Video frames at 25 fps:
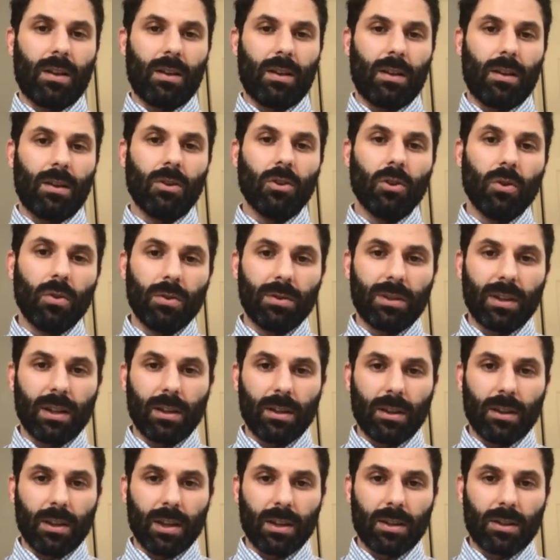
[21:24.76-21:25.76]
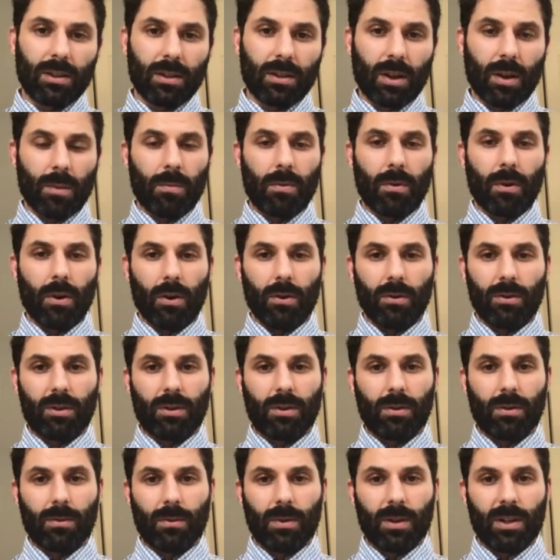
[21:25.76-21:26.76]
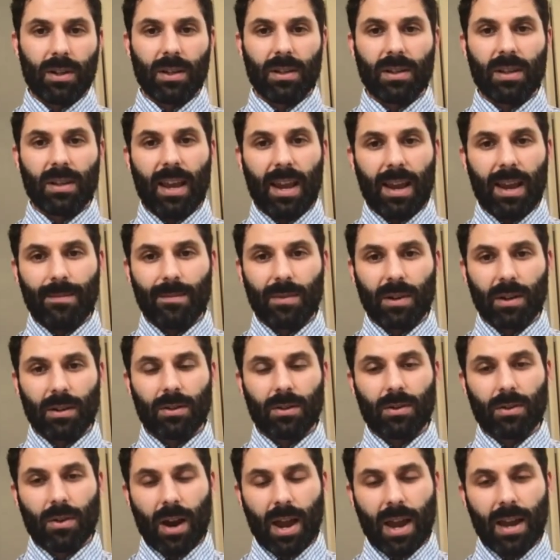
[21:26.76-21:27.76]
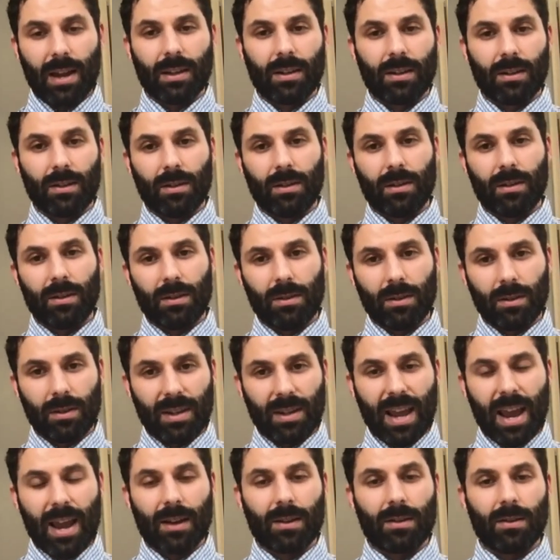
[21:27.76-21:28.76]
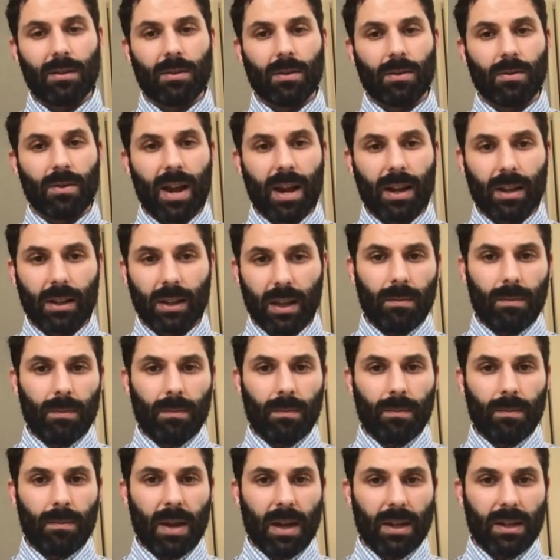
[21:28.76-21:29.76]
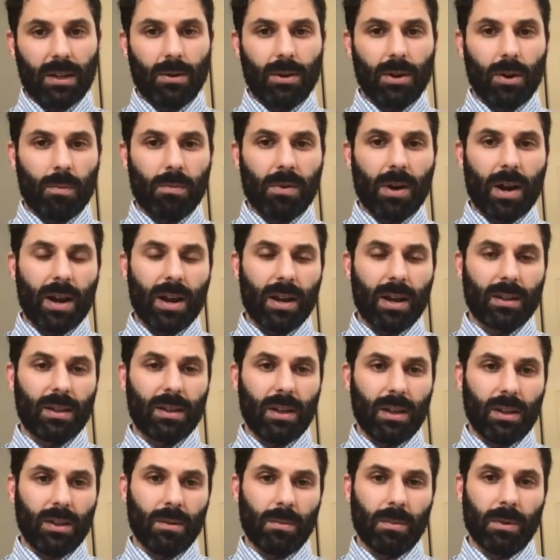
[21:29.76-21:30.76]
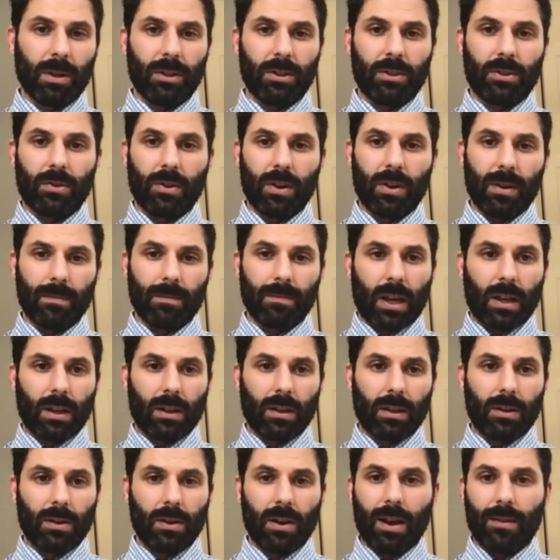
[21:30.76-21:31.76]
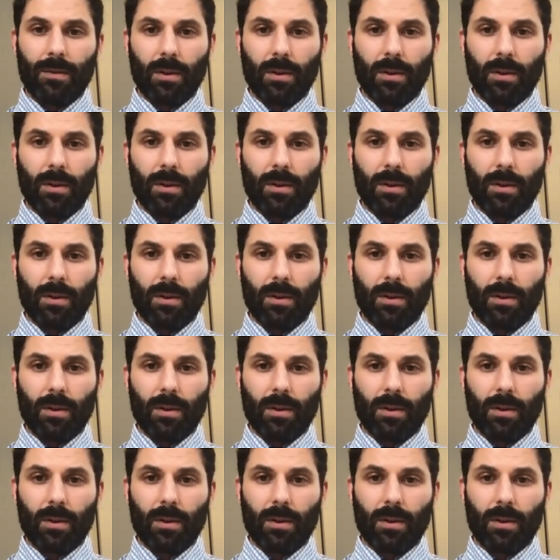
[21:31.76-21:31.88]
using this approach, which is aimed at trying to detect directly bacterial products in the bloodstream, could ever